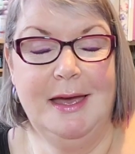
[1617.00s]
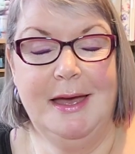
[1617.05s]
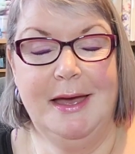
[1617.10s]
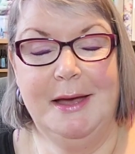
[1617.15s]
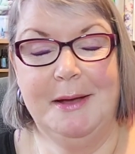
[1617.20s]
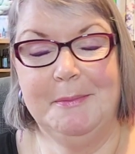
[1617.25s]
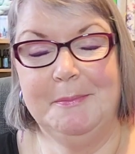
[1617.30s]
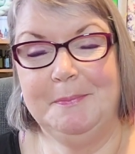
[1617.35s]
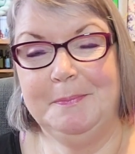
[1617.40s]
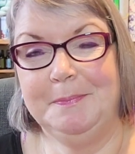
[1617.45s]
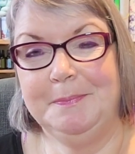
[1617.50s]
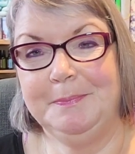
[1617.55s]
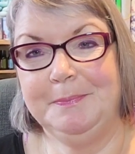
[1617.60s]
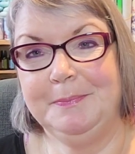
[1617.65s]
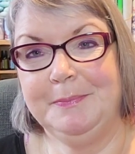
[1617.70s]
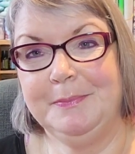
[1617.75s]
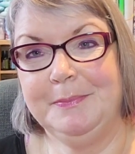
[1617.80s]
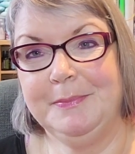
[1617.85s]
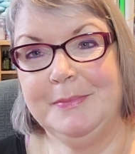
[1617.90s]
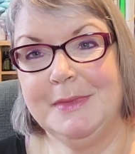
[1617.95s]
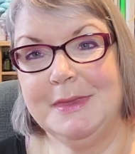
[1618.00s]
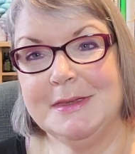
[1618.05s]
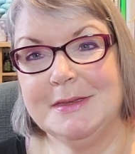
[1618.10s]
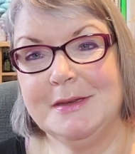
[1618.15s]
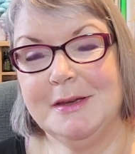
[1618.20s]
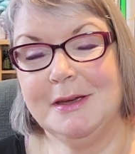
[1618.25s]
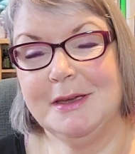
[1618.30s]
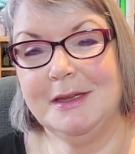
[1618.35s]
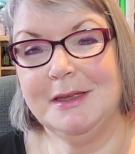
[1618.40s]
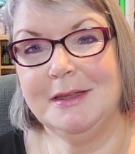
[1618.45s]
So
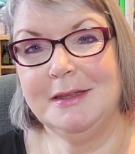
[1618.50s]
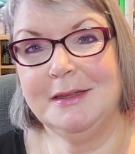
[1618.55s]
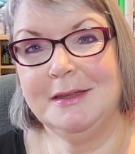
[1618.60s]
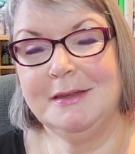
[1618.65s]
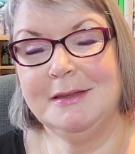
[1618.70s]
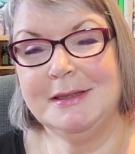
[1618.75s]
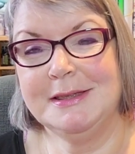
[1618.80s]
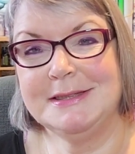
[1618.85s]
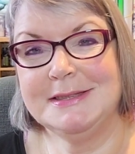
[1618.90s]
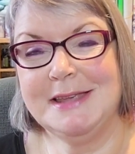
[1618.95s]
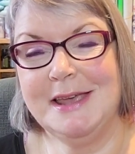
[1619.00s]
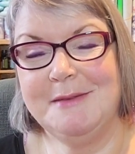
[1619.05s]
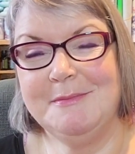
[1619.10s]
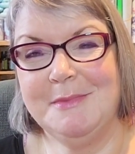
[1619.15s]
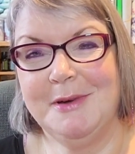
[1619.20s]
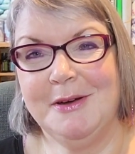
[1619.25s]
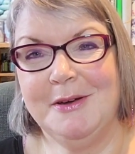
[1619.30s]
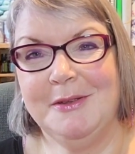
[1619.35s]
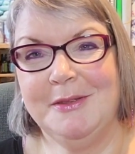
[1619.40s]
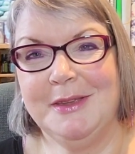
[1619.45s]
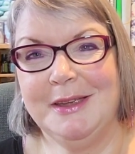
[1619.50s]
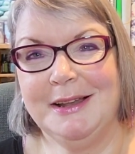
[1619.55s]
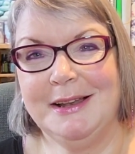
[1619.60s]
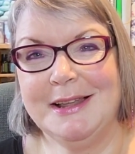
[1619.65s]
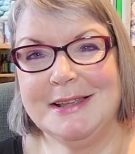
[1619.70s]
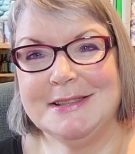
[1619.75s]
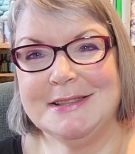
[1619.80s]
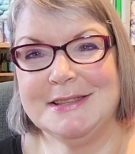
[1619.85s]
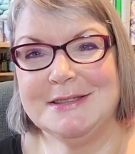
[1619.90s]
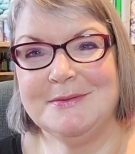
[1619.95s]
I can save my contact
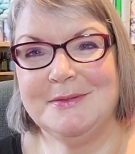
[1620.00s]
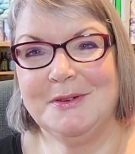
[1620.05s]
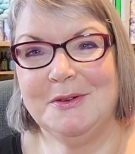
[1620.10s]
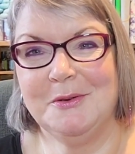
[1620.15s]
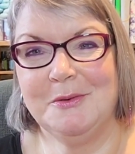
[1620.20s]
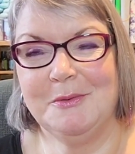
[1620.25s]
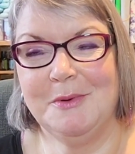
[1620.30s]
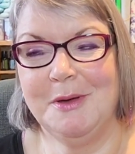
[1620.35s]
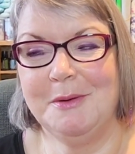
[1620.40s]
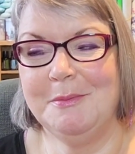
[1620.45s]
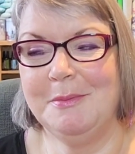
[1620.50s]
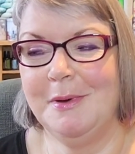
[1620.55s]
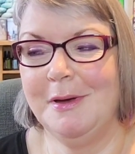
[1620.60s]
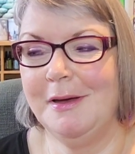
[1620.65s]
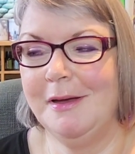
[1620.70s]
lenses for Norway, but